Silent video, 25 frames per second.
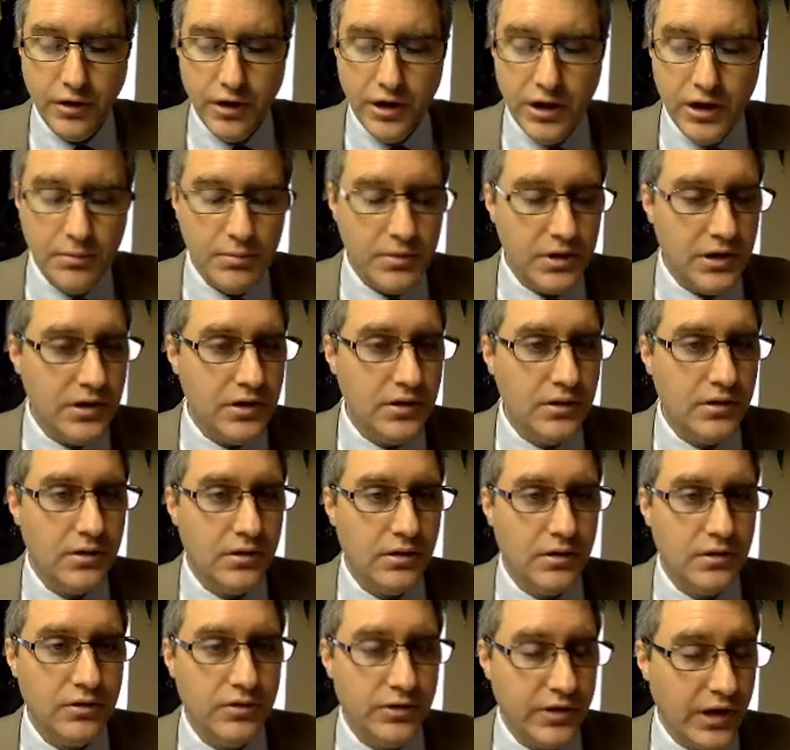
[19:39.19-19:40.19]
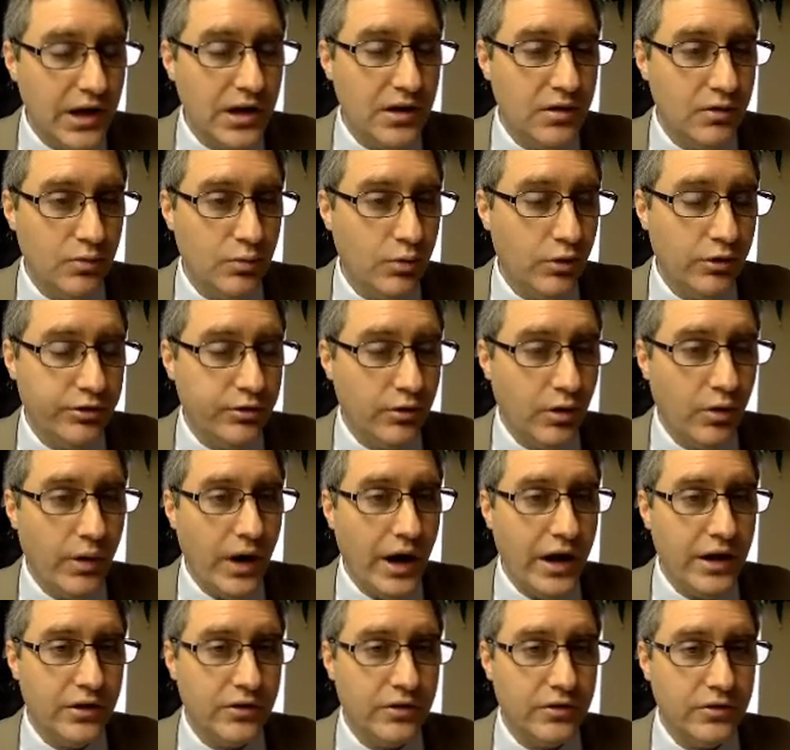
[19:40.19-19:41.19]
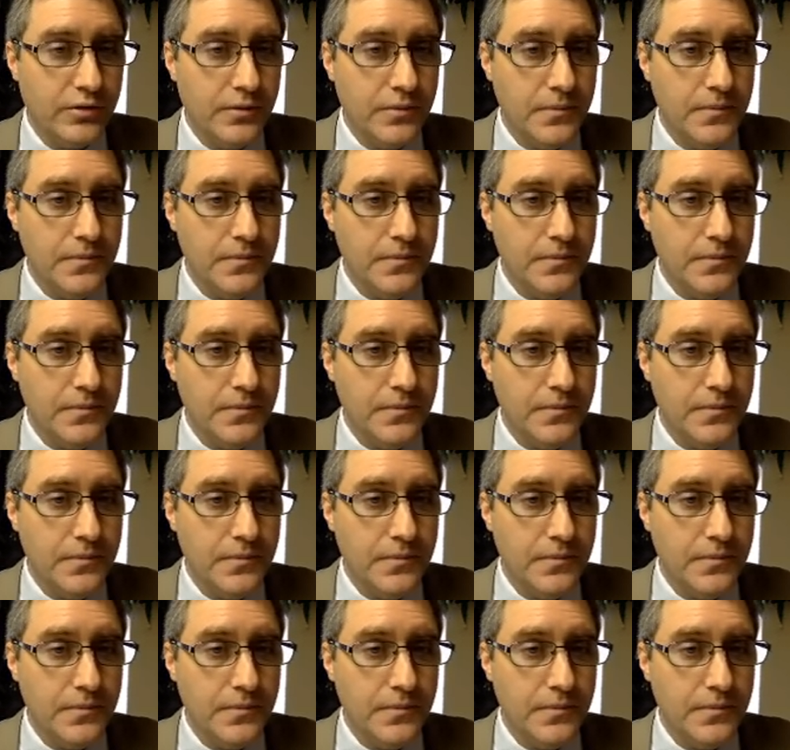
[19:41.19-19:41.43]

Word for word: enemy, Satan, will throw at us.